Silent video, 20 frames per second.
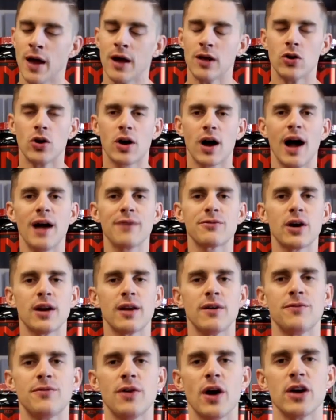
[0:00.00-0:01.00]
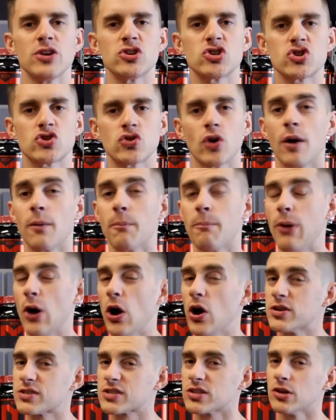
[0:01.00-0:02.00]
Look, I've got a very strong
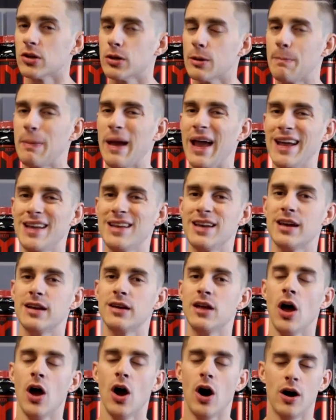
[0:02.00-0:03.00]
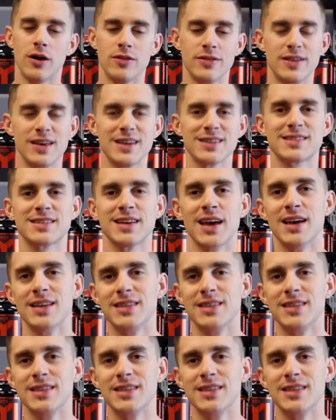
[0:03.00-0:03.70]
personal opinion on this